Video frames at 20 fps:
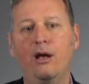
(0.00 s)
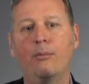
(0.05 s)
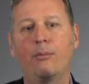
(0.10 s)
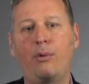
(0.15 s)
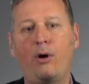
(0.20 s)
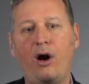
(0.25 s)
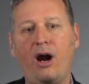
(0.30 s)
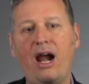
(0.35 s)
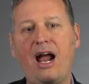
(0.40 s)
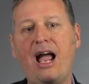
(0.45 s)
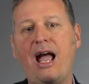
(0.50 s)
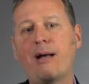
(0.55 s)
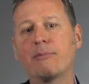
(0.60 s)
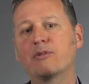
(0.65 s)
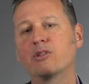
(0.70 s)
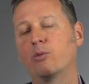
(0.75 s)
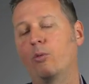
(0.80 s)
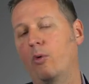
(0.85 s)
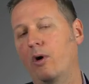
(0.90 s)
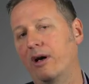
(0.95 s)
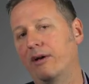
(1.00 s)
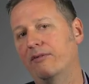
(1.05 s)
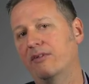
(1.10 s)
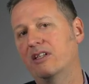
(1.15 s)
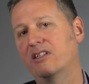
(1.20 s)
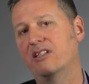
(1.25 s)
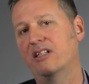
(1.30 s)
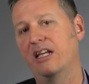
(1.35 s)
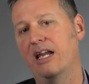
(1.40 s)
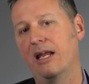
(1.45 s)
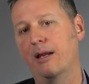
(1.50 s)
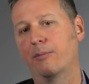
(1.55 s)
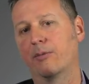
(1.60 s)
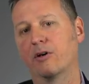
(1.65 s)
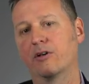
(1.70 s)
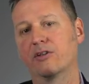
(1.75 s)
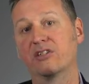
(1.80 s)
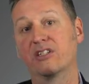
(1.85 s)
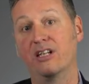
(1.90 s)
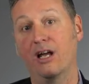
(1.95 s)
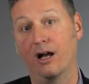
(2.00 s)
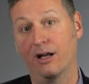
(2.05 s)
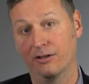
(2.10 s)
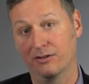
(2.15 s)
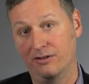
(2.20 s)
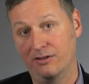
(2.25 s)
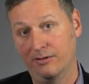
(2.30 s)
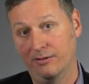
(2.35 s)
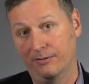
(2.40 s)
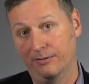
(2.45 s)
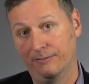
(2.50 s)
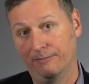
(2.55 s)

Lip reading: perhaps one of its neighbors does.